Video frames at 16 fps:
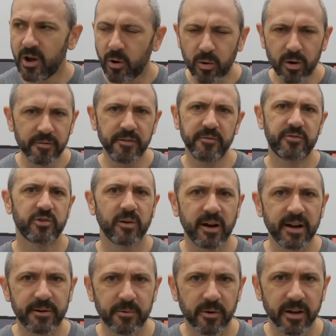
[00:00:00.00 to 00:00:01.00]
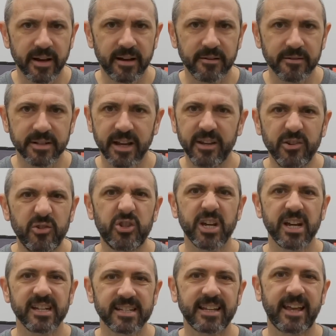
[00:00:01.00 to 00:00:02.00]
or if you've tried Royales and you
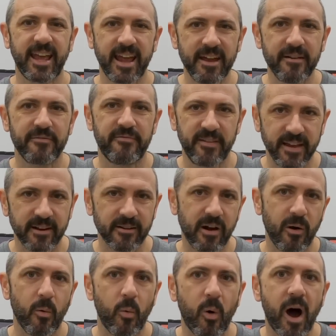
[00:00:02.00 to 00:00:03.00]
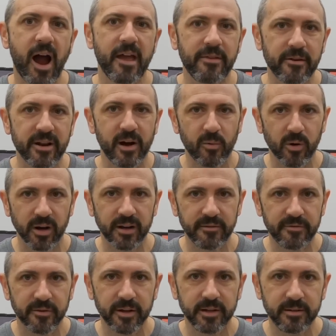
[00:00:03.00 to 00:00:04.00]
just can't figure out why they're not working
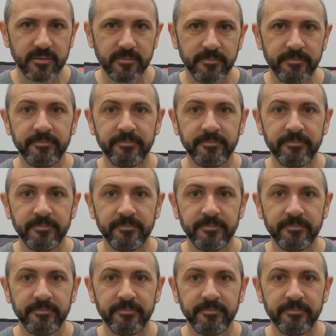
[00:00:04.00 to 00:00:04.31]
for you,